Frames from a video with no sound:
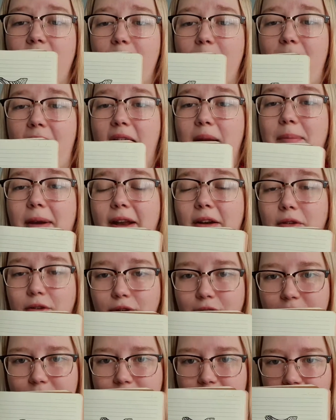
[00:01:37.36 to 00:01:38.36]
a back panel
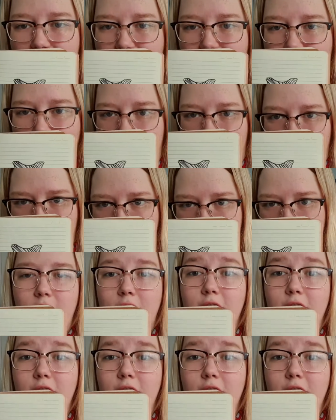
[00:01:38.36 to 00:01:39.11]
looks like this.